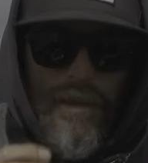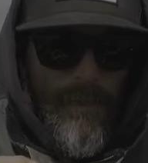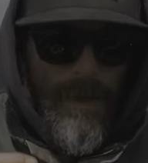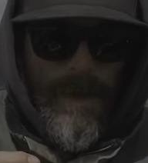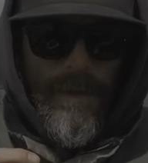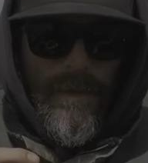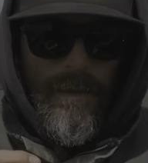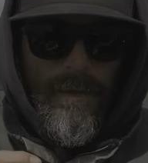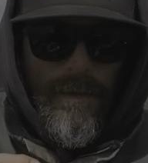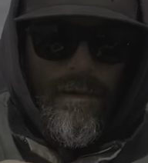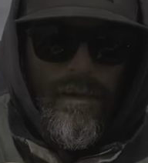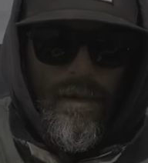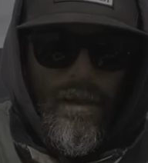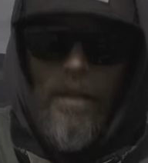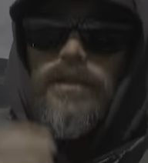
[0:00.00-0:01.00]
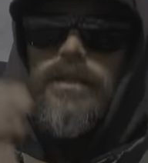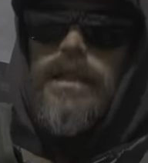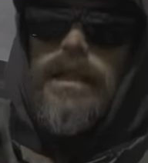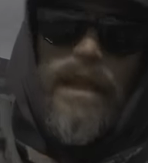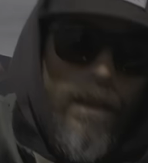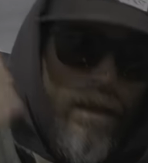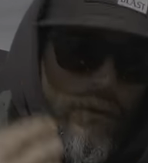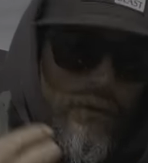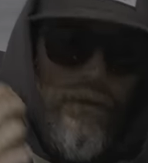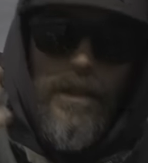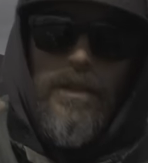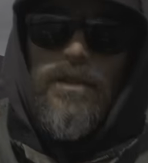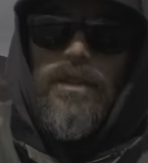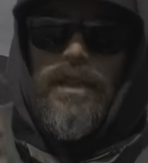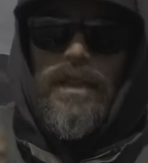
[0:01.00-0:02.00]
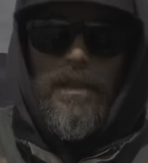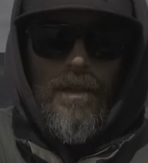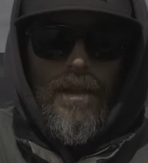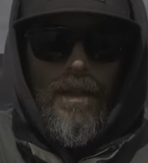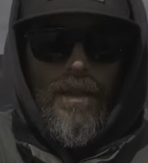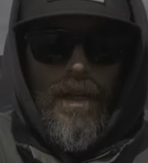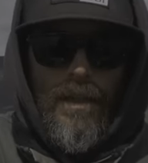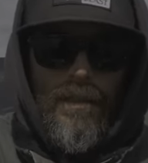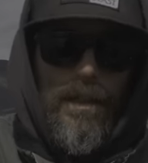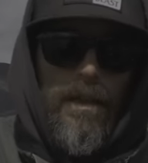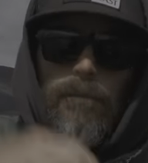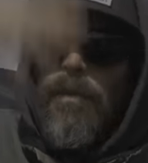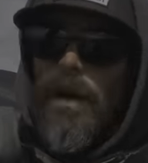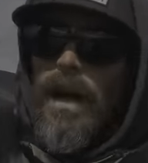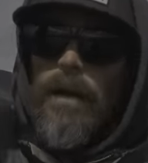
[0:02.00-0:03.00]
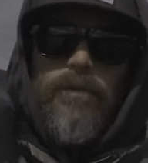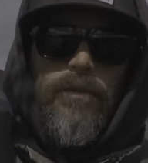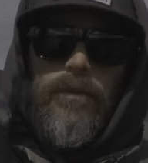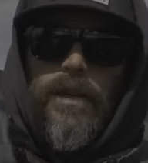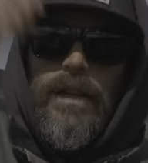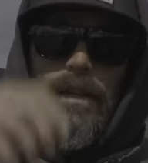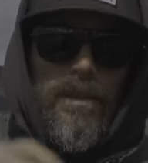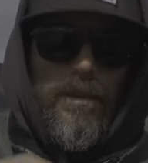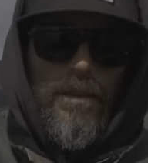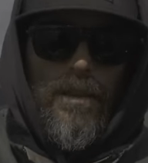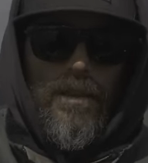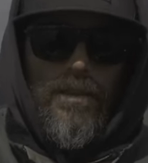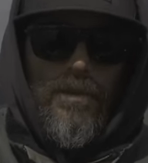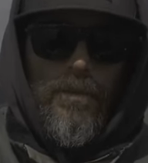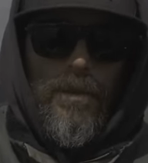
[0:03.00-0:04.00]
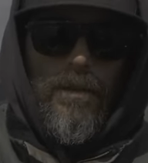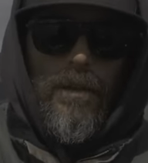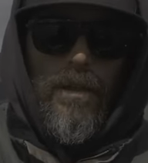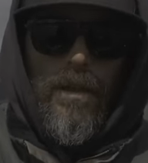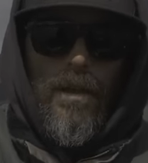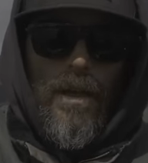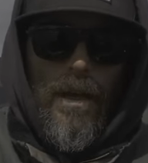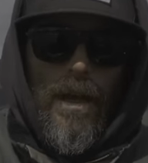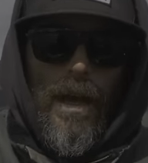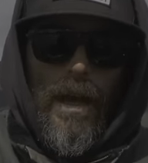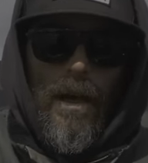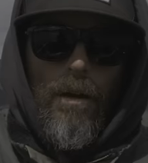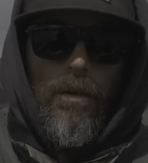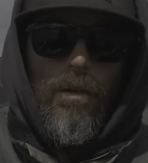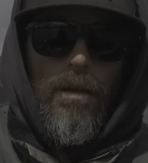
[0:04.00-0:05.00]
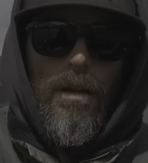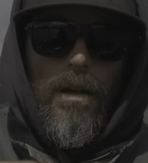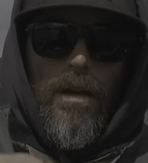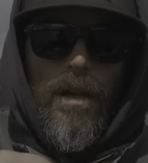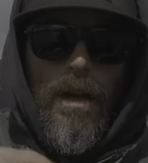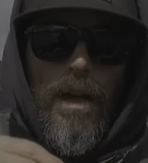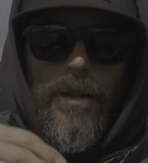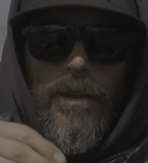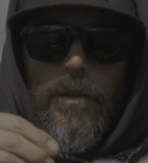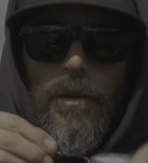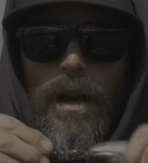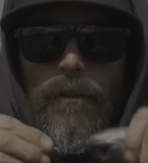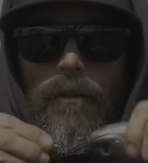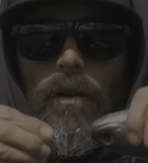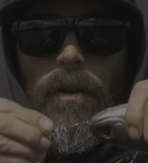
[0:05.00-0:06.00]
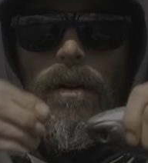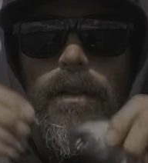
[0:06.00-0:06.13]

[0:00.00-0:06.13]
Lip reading: the bait until a fish eats it, and then it's gonna pop free and it's gonna swing out, and then you have